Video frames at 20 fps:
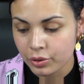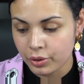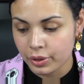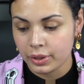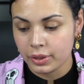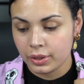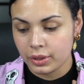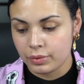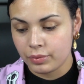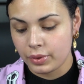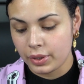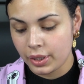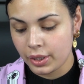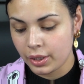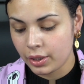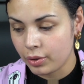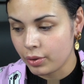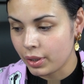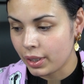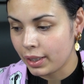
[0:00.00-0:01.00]
during this
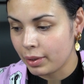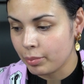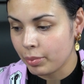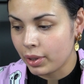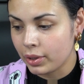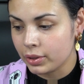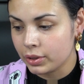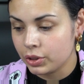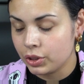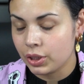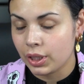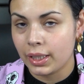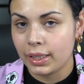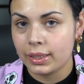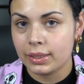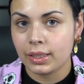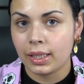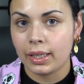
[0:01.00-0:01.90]
video, I apologize.